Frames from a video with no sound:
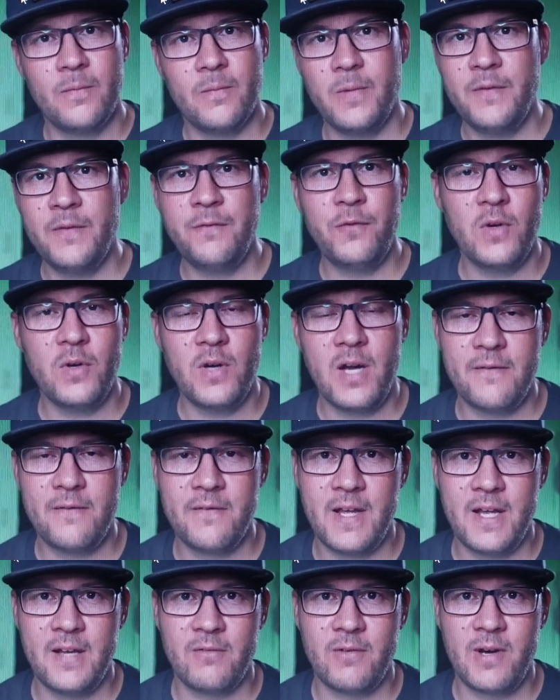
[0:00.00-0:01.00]
If you have
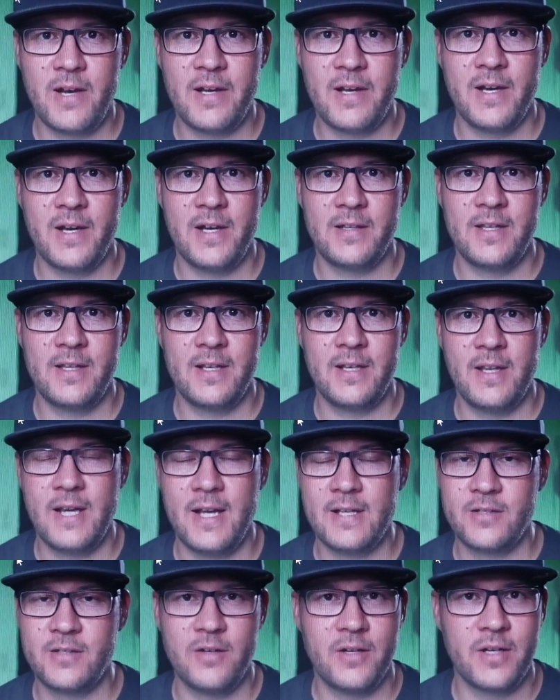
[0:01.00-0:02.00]
that ride height, then
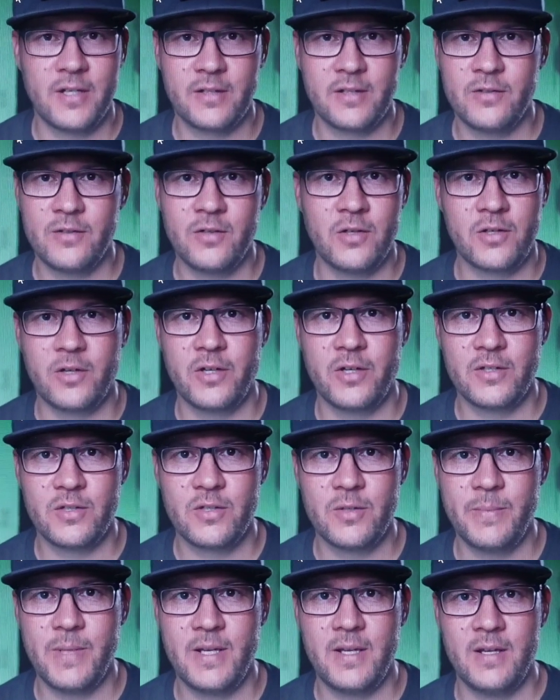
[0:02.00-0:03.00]
that's not going
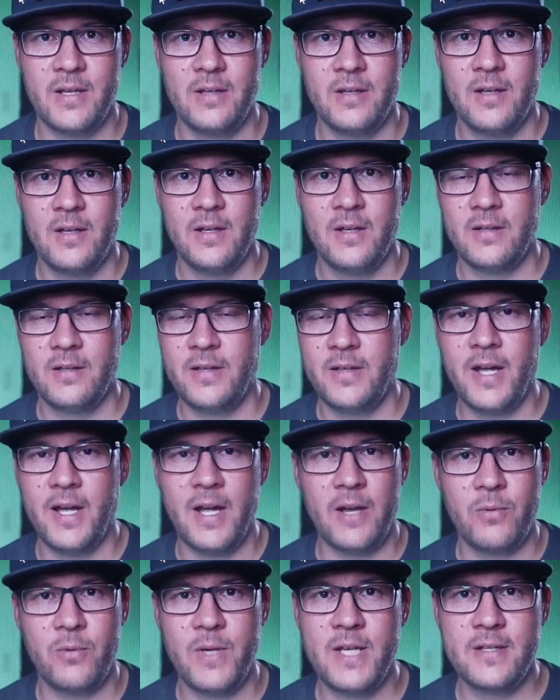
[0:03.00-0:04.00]
to be
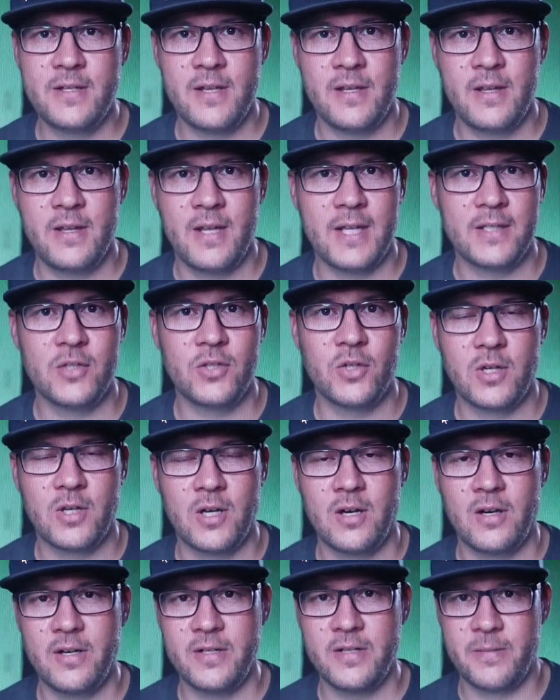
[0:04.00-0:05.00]
a reason that your
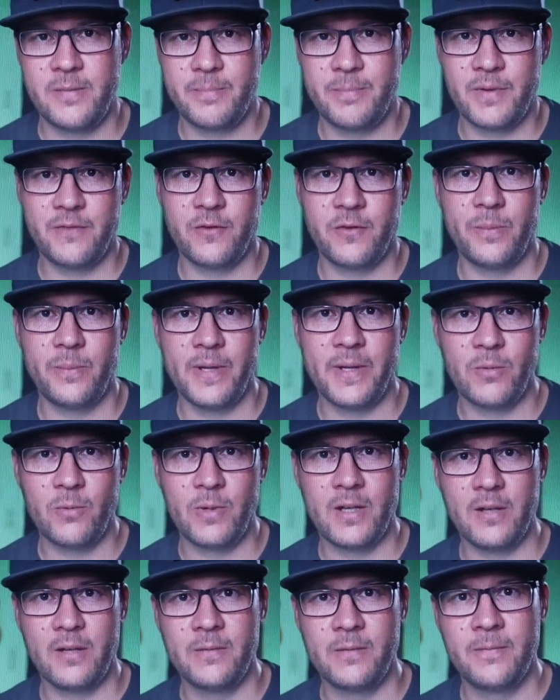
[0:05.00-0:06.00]
car isn't performing
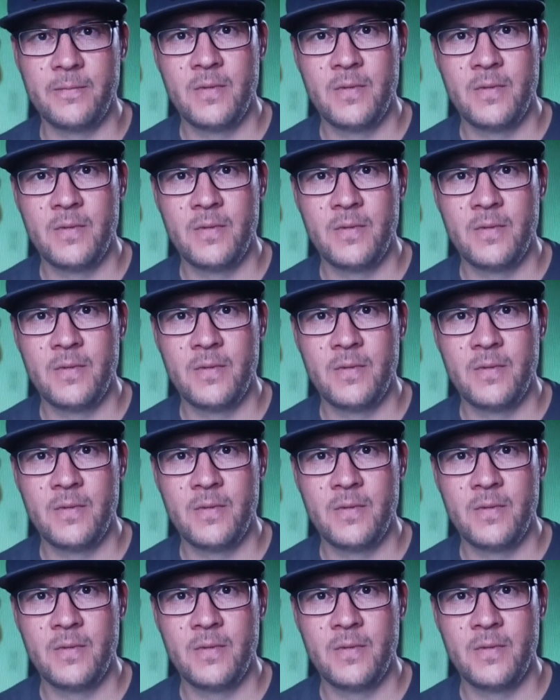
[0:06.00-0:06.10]
well.